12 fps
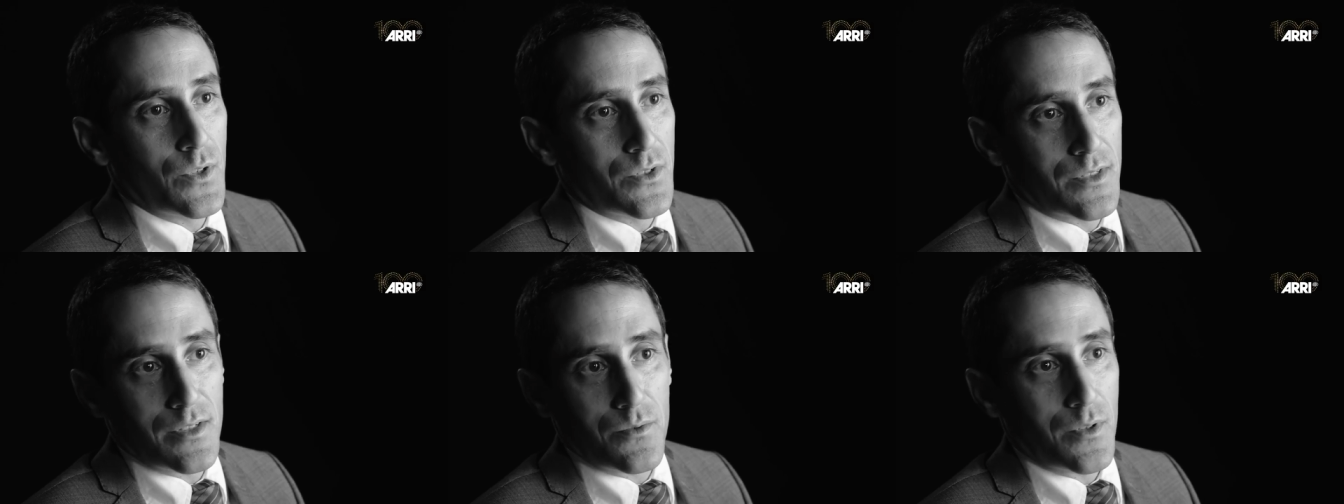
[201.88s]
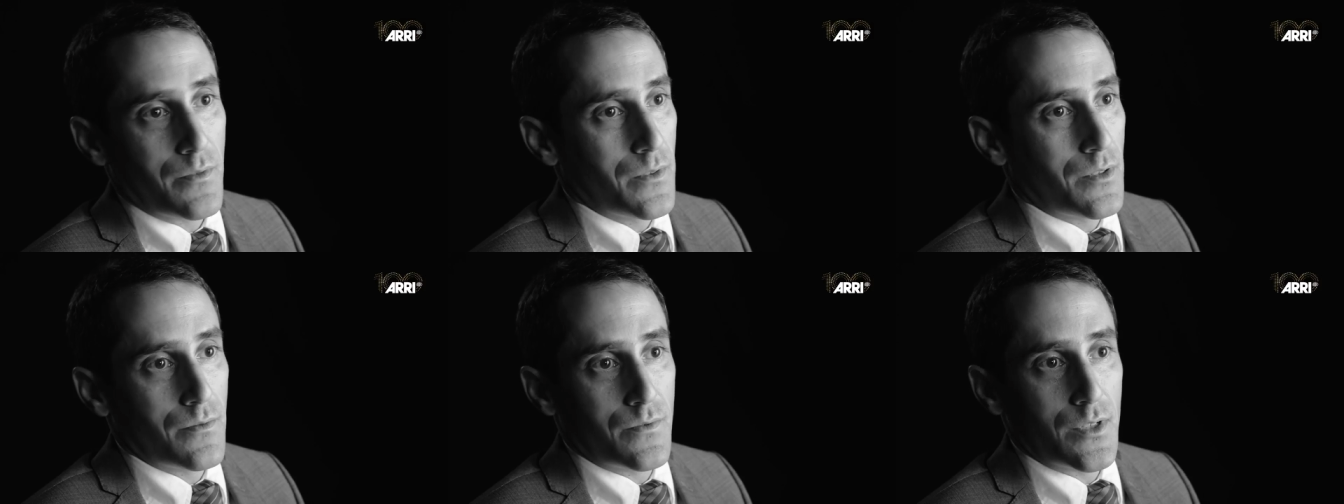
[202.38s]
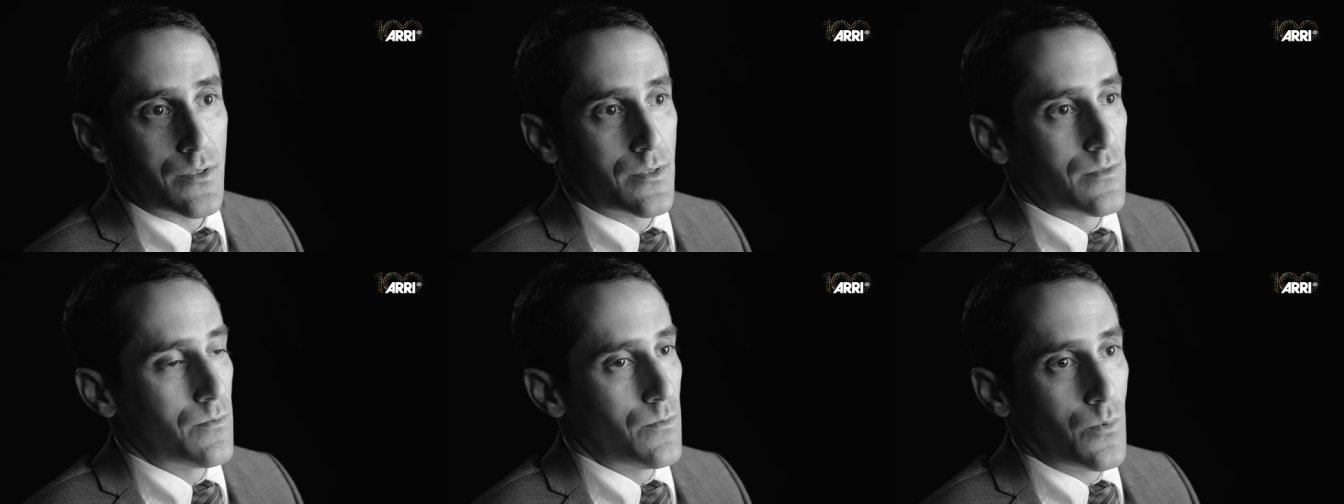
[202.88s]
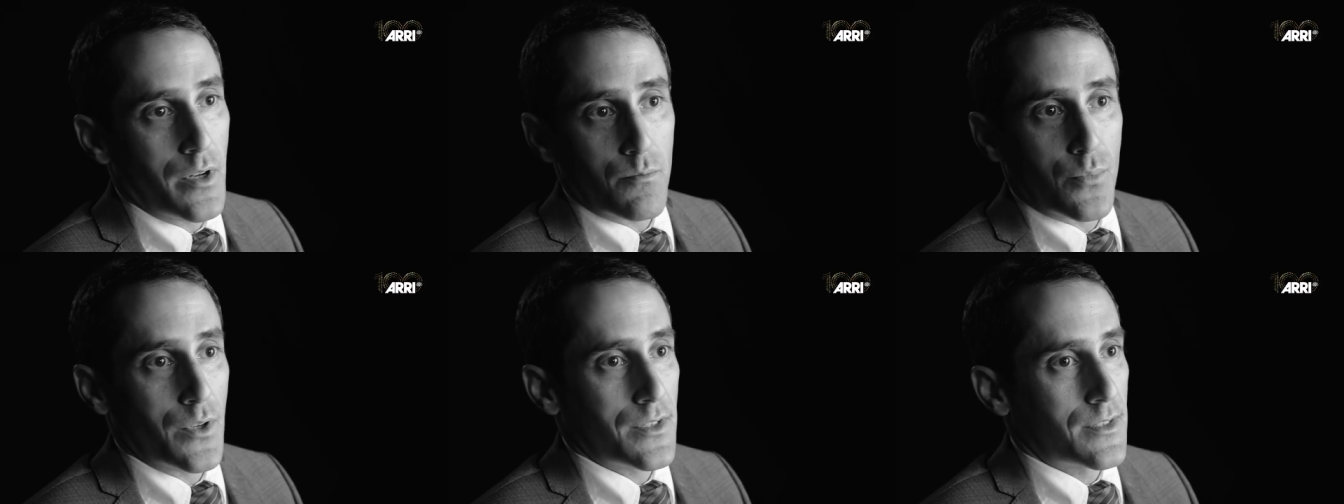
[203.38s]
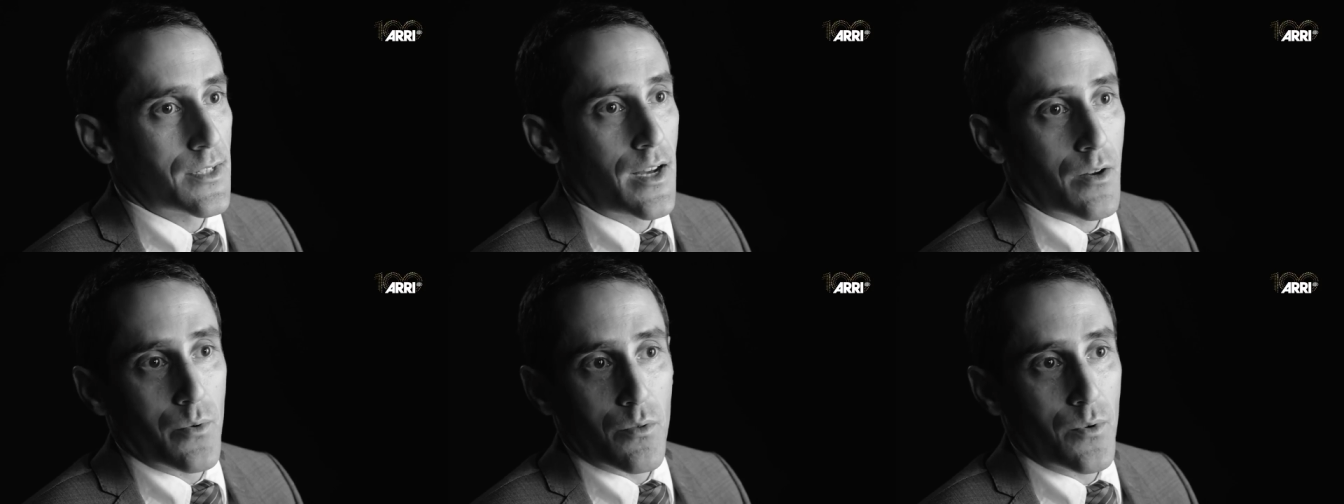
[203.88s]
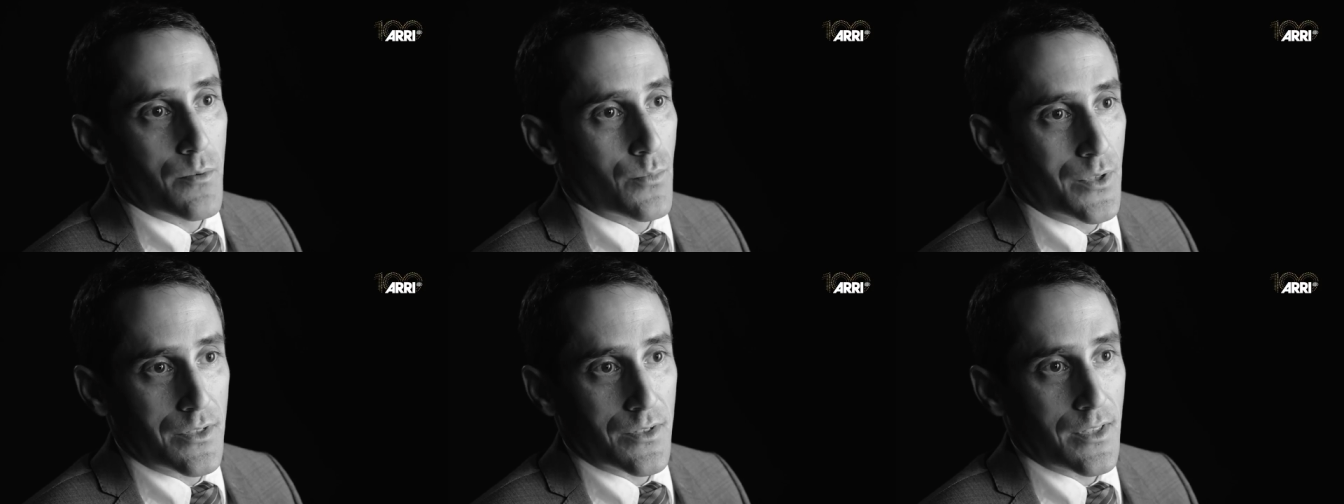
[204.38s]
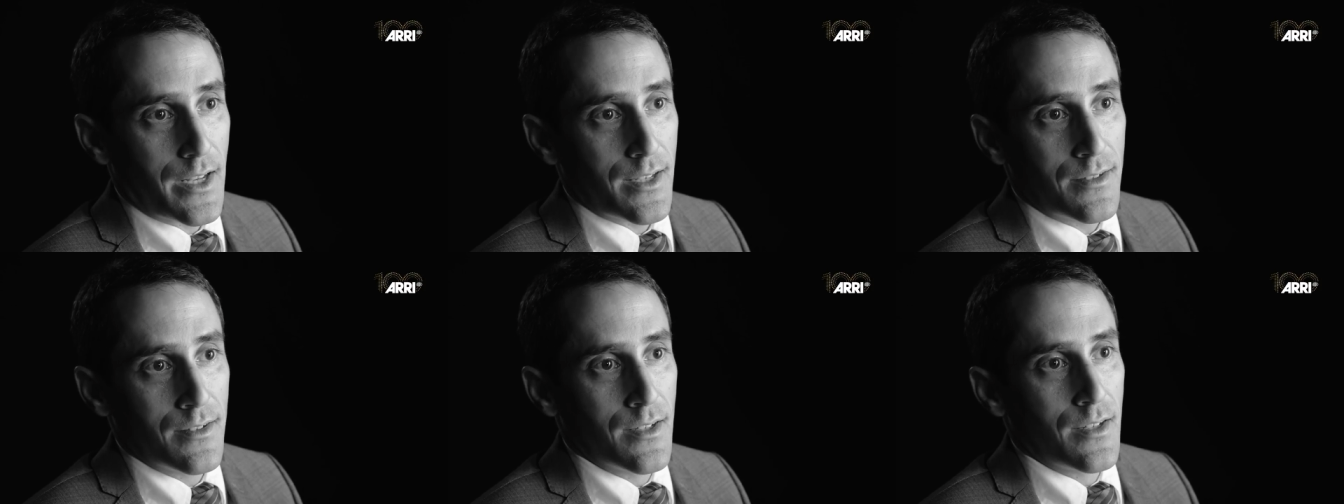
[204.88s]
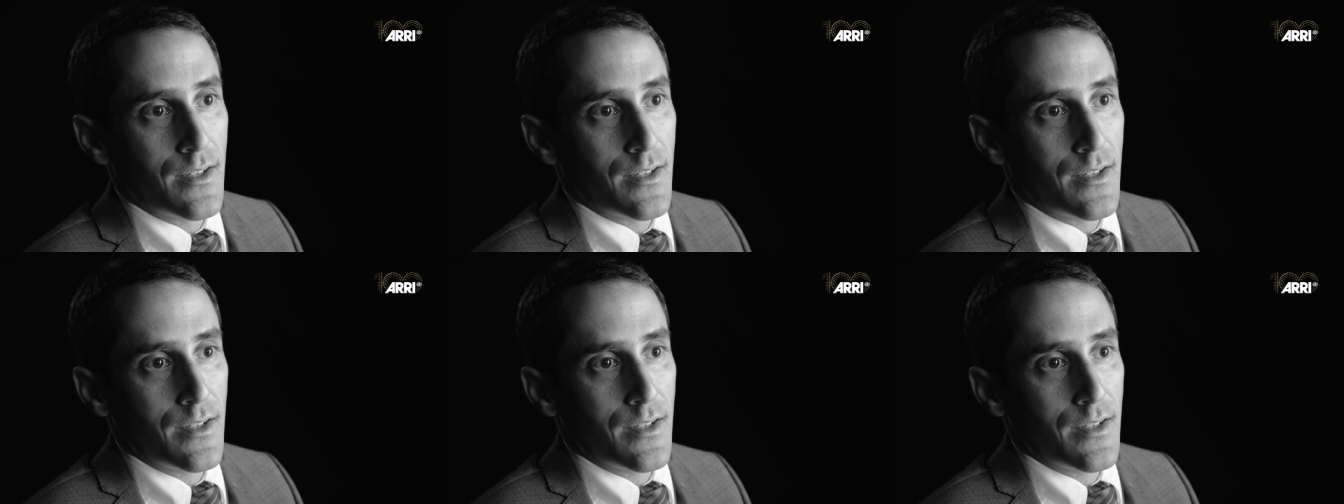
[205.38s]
Which is the equivalent of just one print stock with one printer light.